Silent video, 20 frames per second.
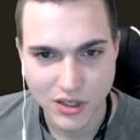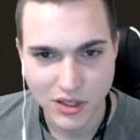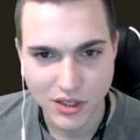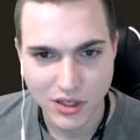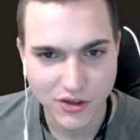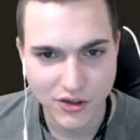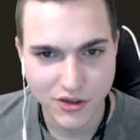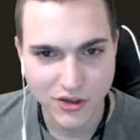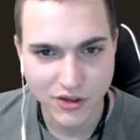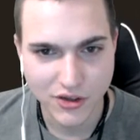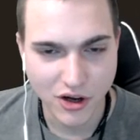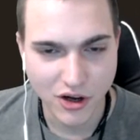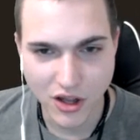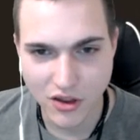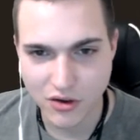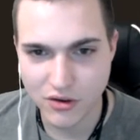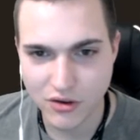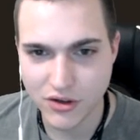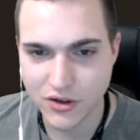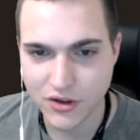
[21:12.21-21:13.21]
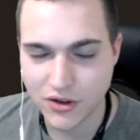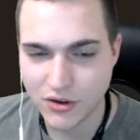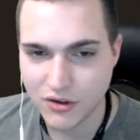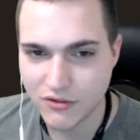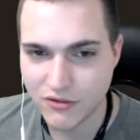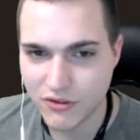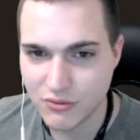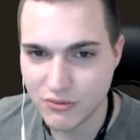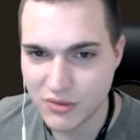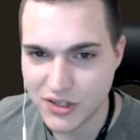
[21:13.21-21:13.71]
There are other, you know,
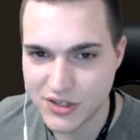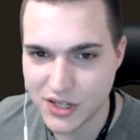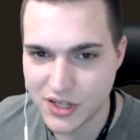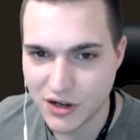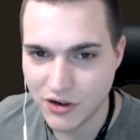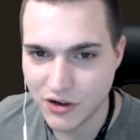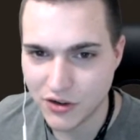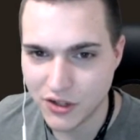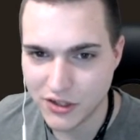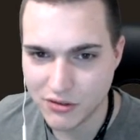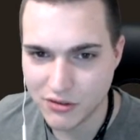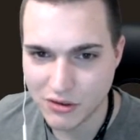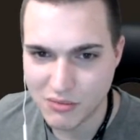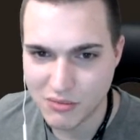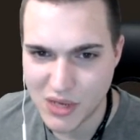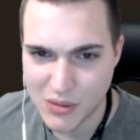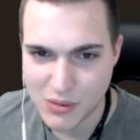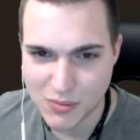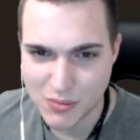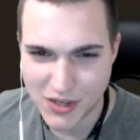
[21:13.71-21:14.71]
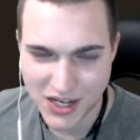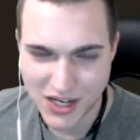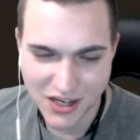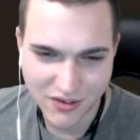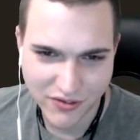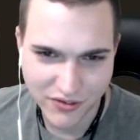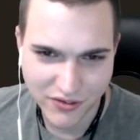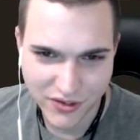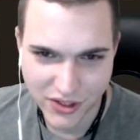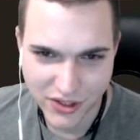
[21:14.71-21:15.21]
if you missed out on this one, maybe buy a
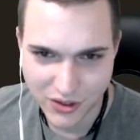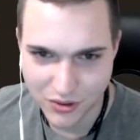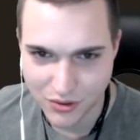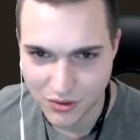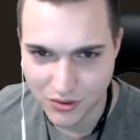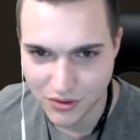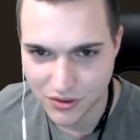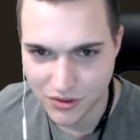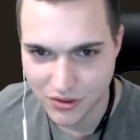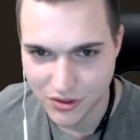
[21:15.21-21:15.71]
few, you